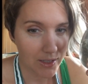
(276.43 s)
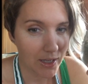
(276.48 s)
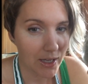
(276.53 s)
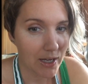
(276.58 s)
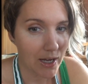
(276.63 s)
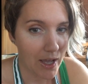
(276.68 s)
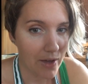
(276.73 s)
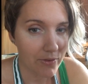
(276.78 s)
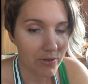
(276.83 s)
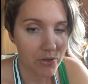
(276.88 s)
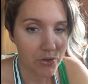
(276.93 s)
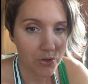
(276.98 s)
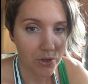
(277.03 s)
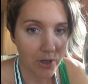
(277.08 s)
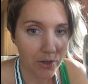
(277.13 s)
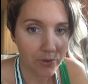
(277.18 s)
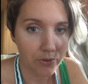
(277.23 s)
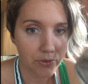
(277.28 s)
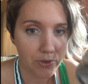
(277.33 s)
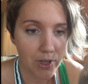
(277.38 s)
can have a
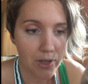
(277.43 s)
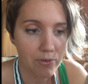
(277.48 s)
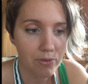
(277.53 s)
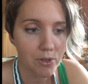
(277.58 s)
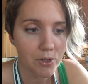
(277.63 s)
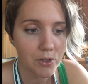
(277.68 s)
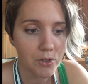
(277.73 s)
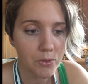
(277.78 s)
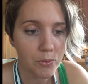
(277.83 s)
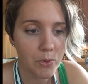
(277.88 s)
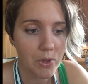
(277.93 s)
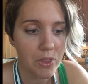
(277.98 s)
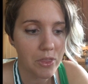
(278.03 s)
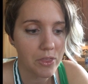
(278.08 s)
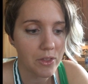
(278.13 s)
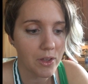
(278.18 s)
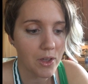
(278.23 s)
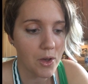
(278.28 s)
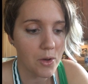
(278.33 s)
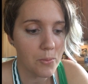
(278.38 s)
strong flavor
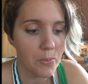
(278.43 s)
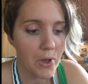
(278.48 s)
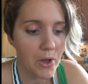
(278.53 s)
with the kelp